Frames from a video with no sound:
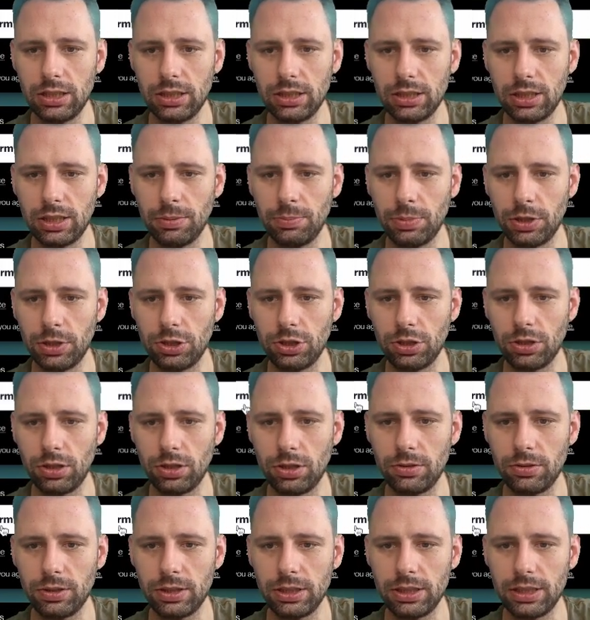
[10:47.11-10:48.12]
Slippage
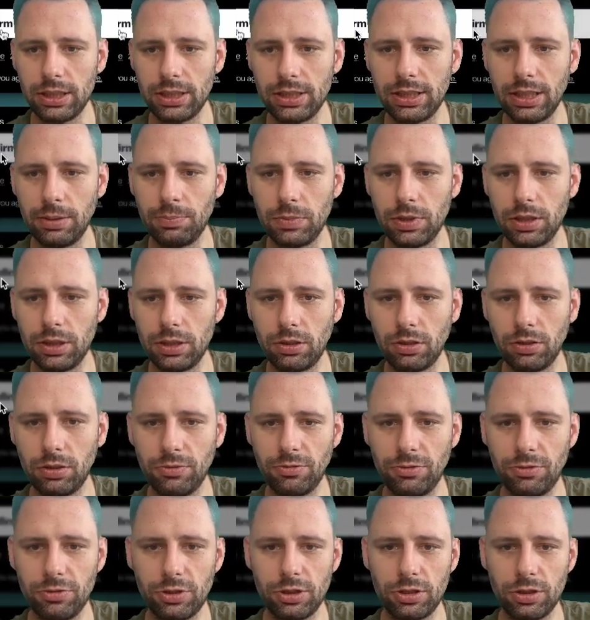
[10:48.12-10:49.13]
tolerance accepted,
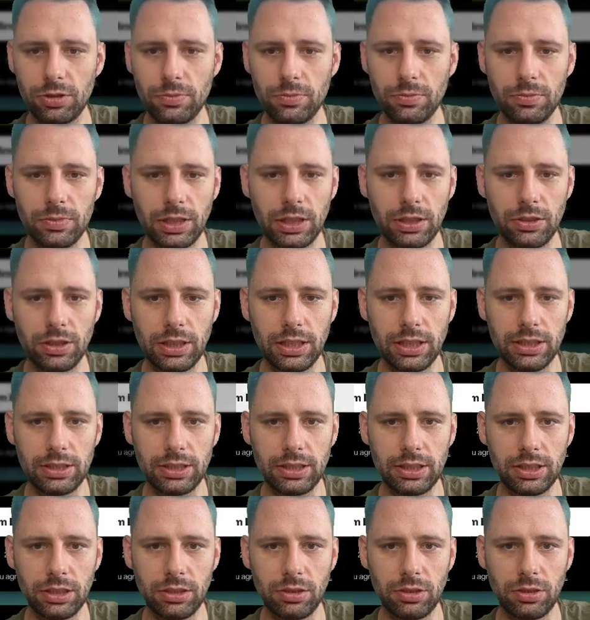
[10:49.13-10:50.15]
confirm. Now let's
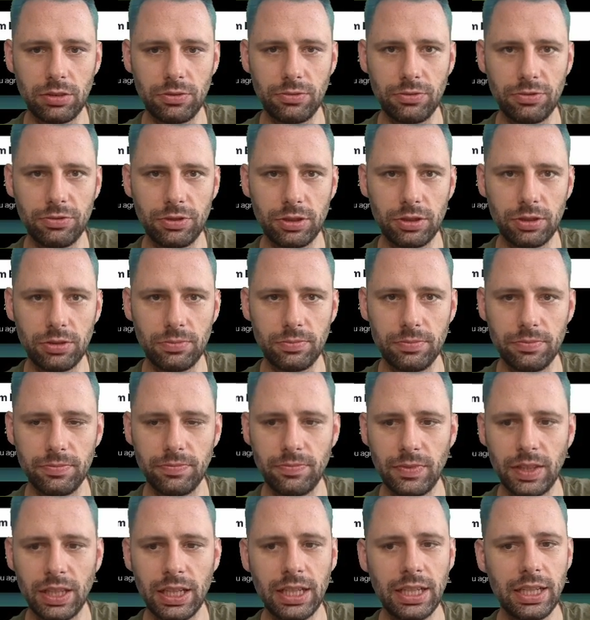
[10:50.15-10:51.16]
hit confirm.
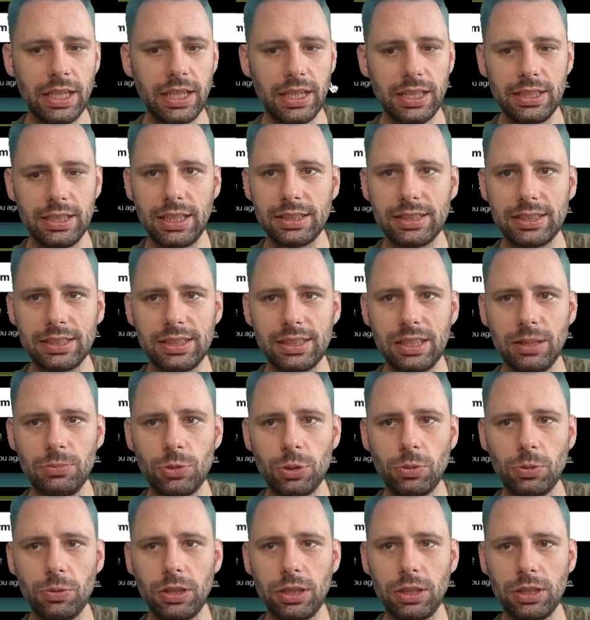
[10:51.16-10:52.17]
Doesn't seem to
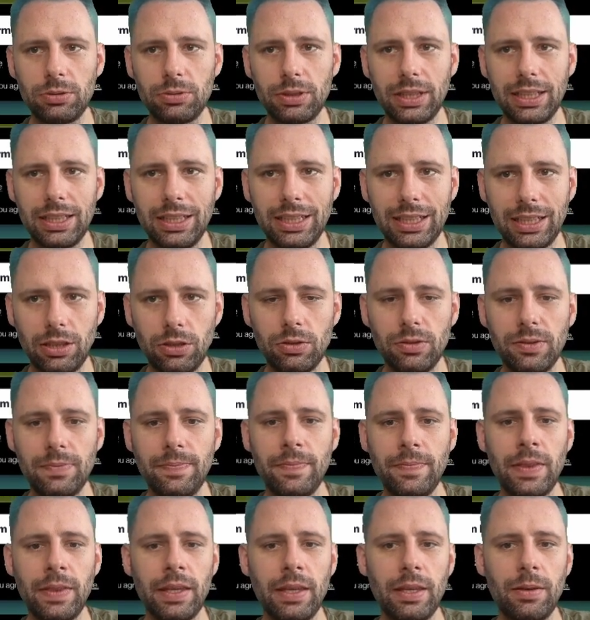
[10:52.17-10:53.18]
work right now,
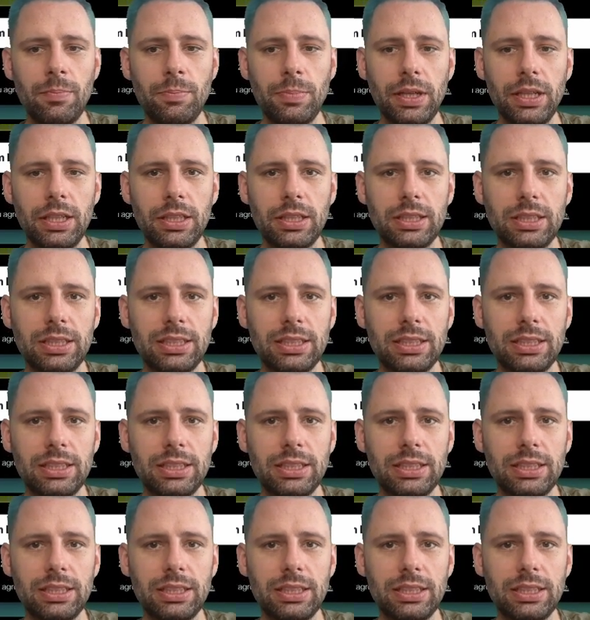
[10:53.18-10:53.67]
but